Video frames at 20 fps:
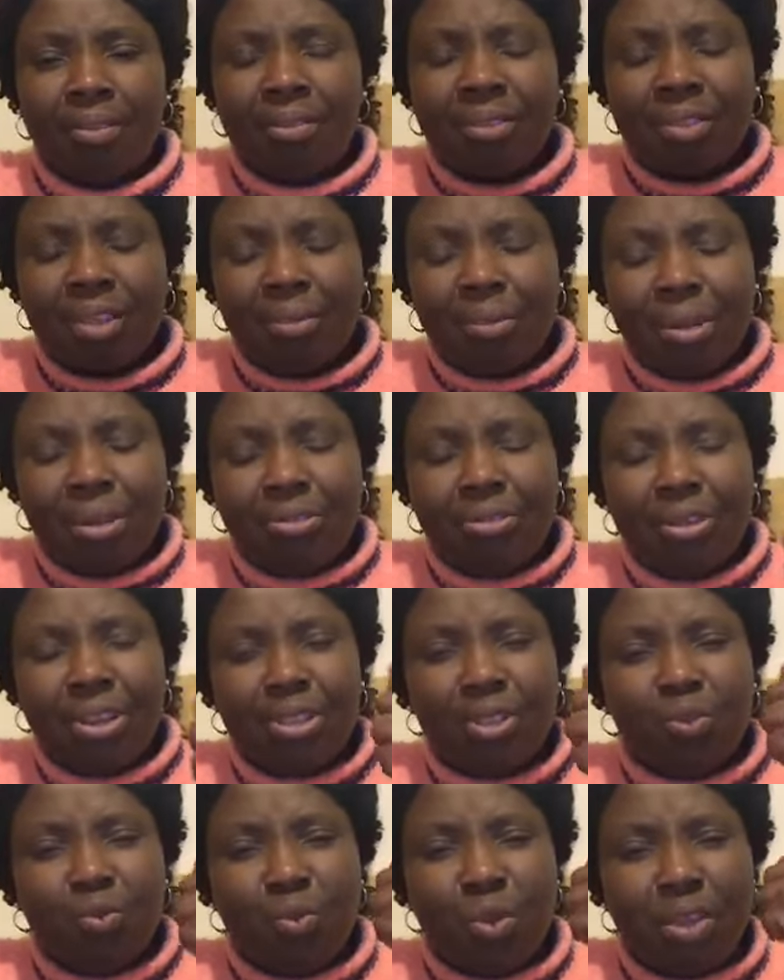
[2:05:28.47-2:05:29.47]
Somebody
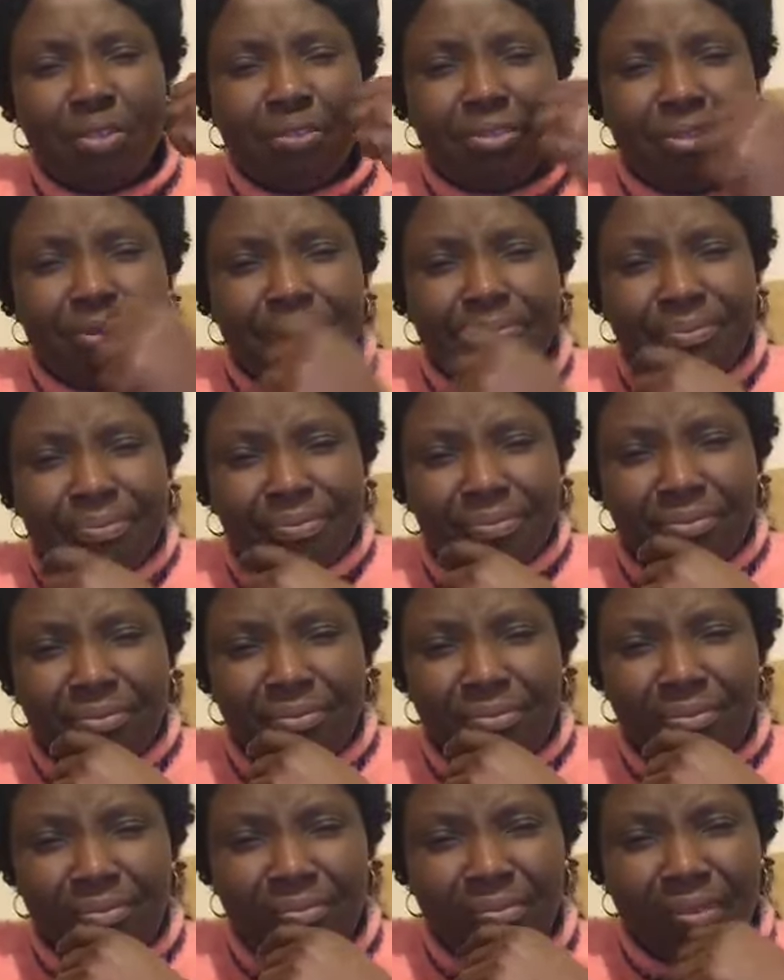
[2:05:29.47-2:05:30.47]
felt a wave.
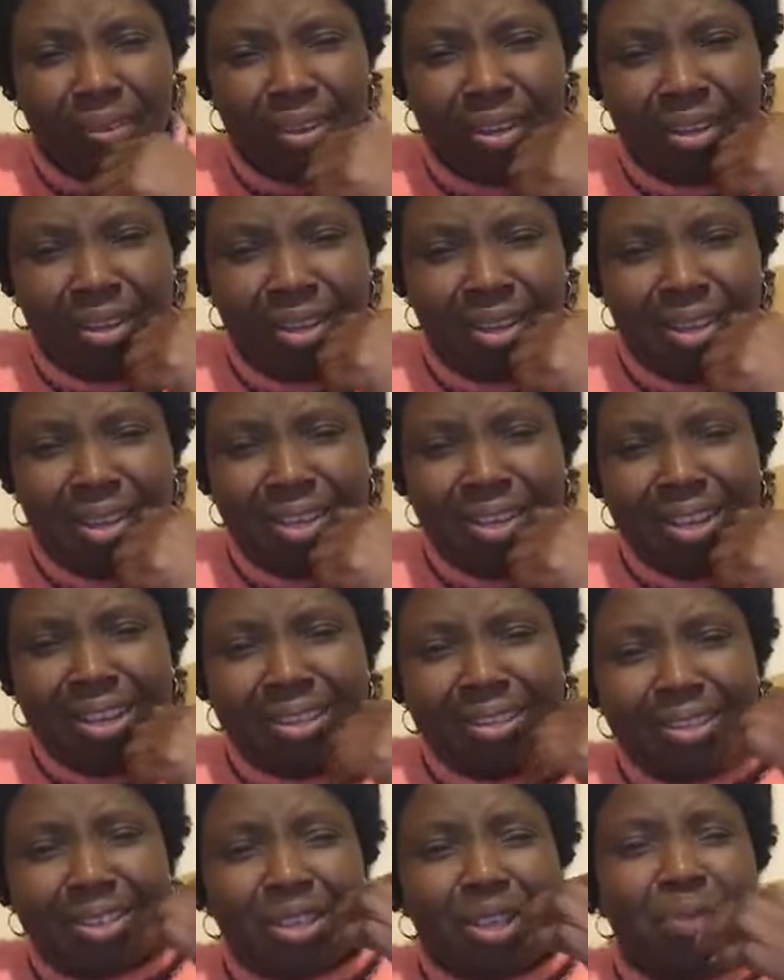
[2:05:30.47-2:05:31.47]

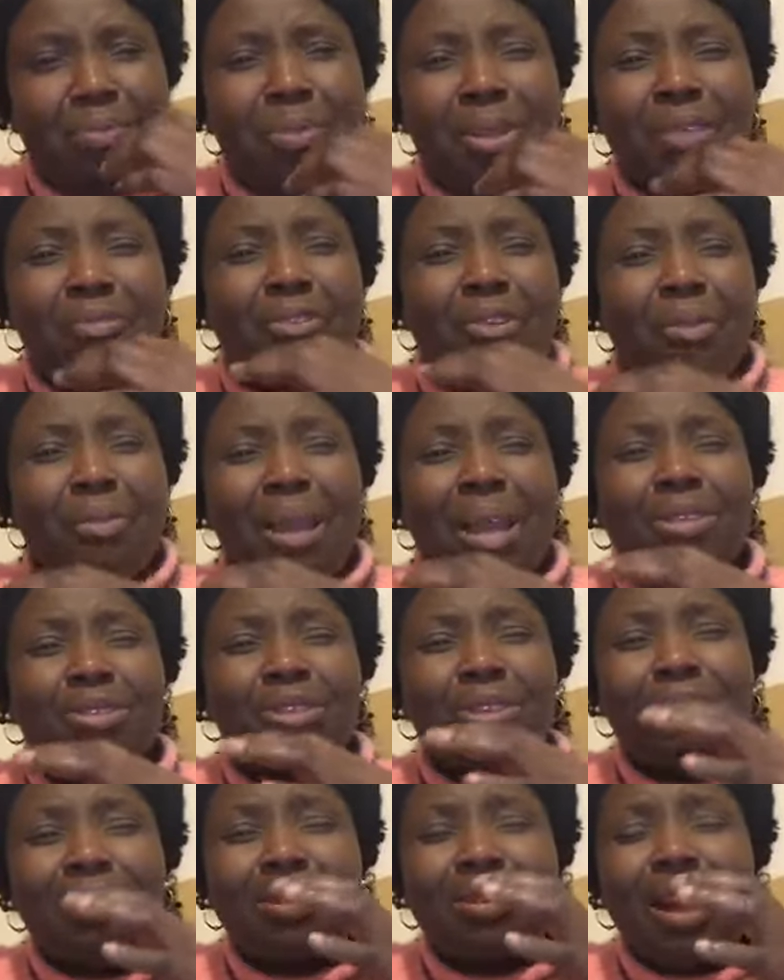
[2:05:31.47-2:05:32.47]
You see, I
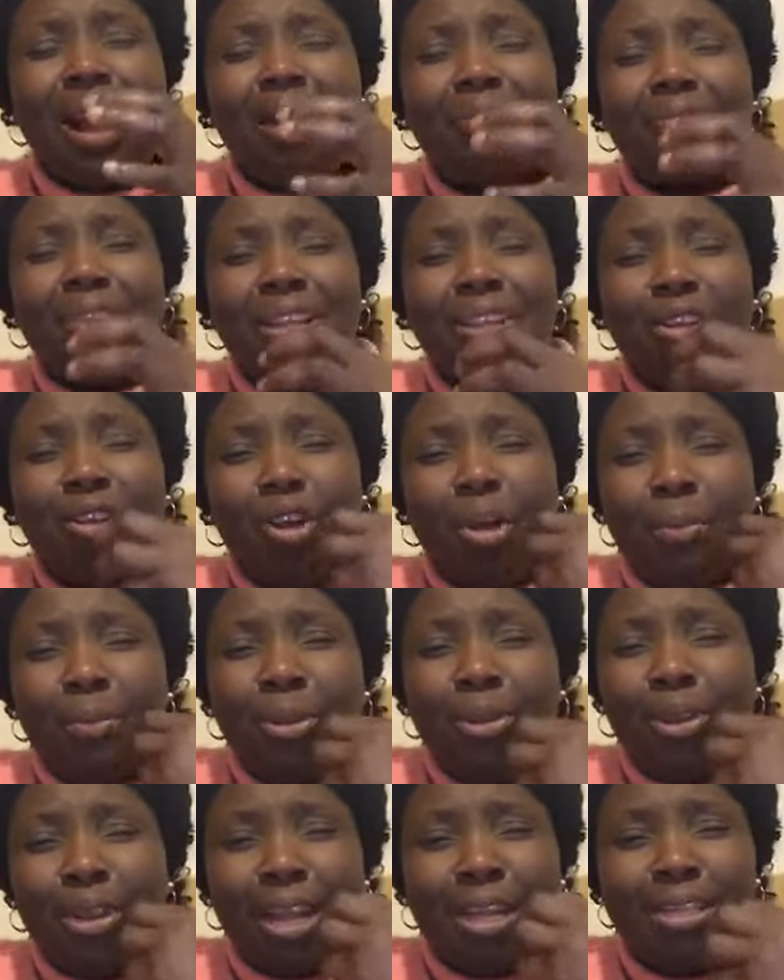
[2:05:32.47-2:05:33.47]
just, after the
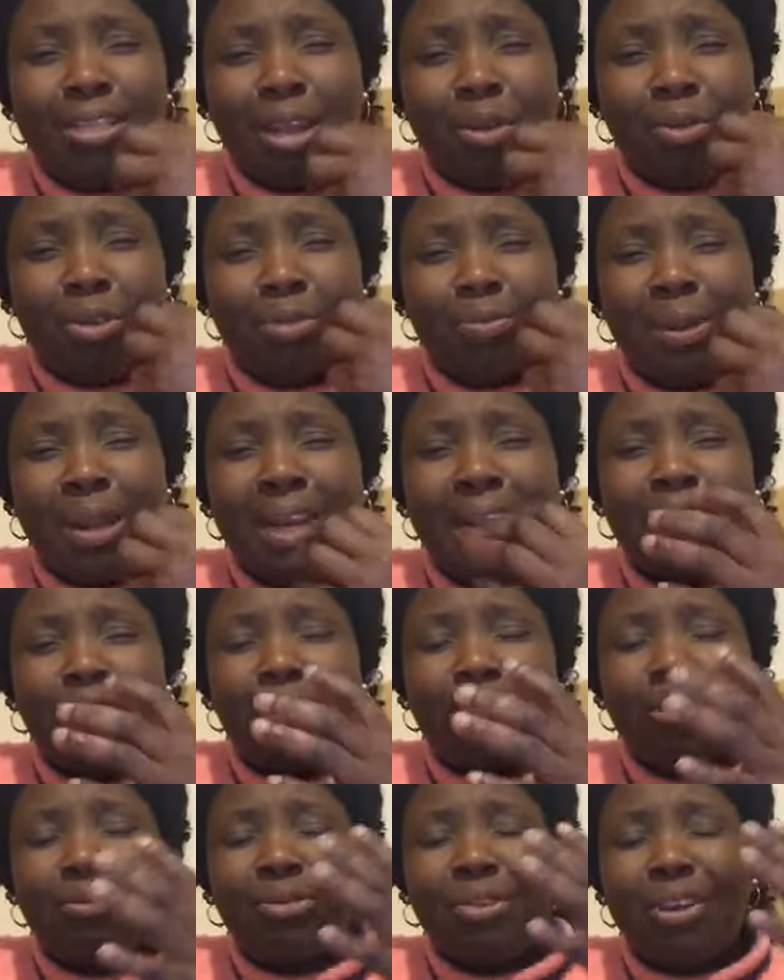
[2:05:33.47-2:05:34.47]
communion like this, I was praying, I
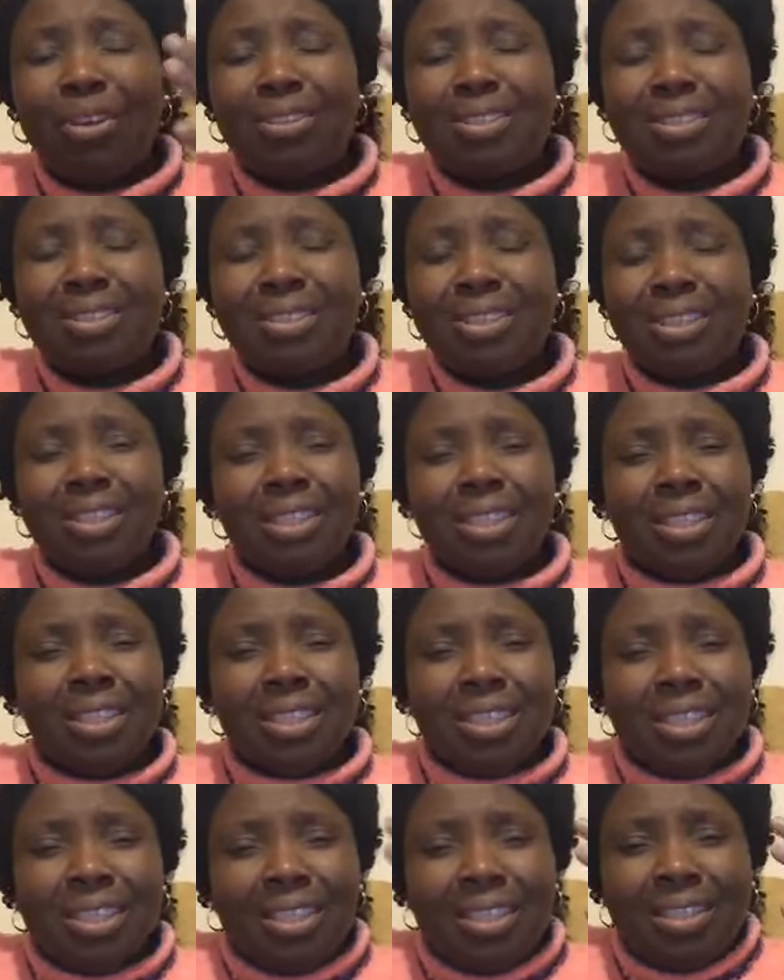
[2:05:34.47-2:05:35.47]
just felt
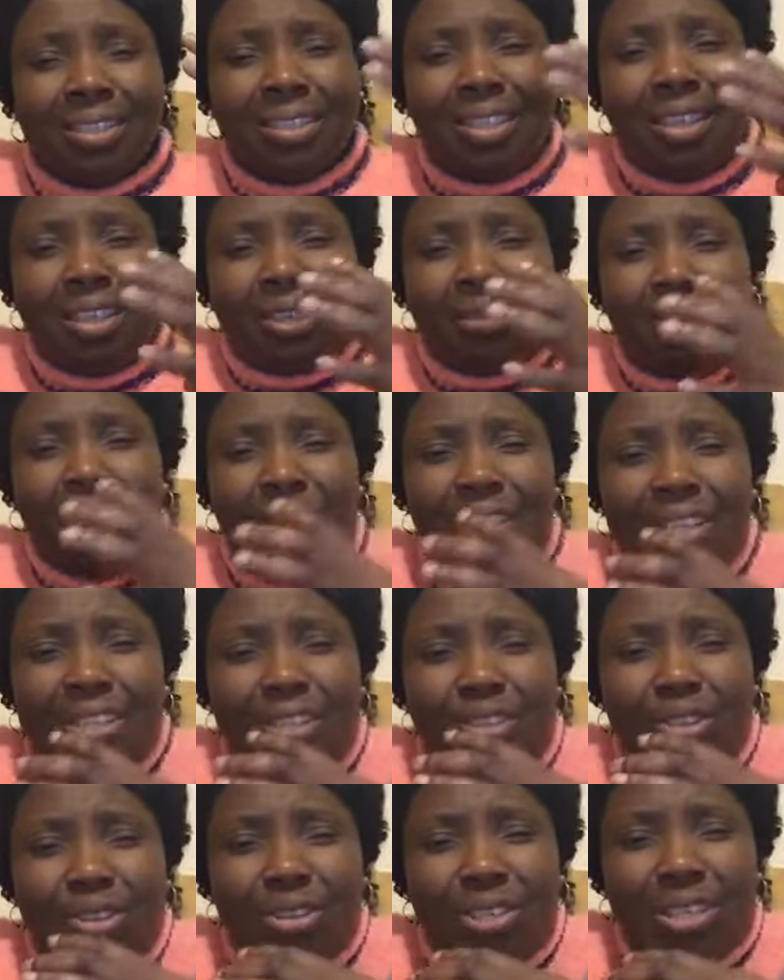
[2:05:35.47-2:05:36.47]
these
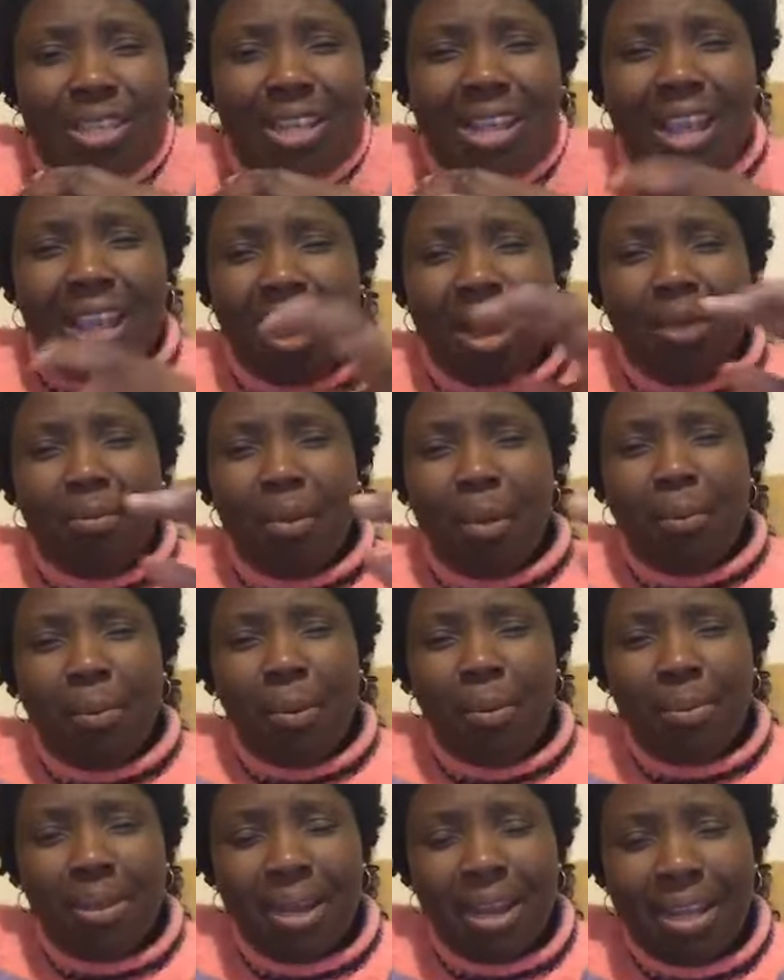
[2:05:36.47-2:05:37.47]
feelings just came up
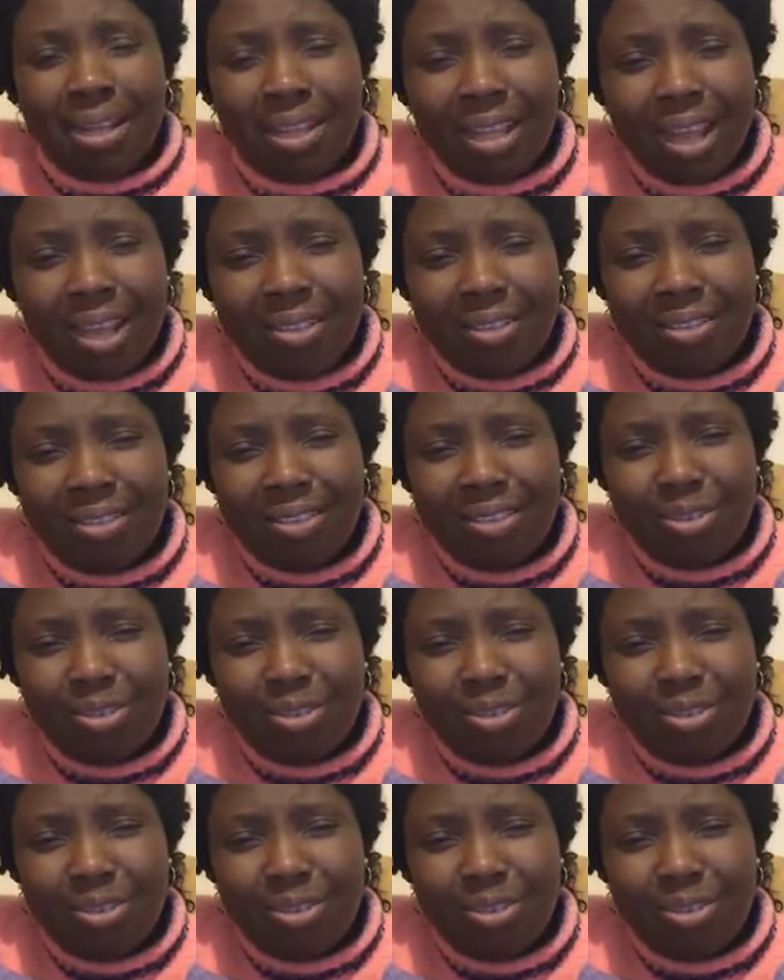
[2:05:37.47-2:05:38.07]
on me like that.